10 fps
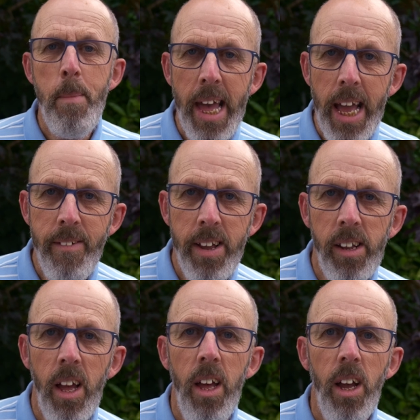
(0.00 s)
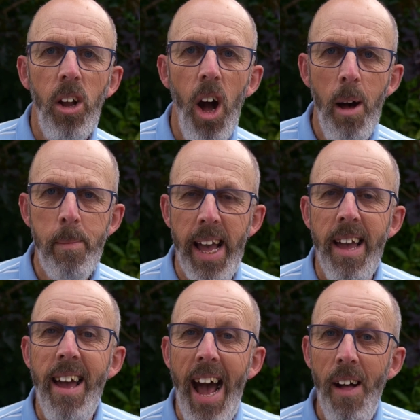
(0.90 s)
period comet,
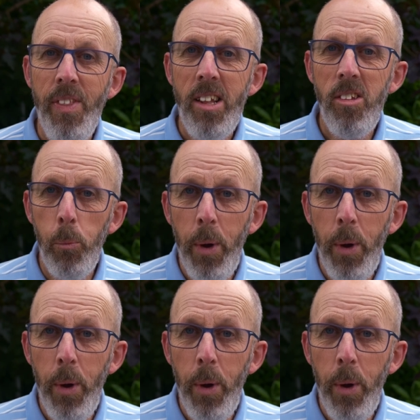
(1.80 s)
and the,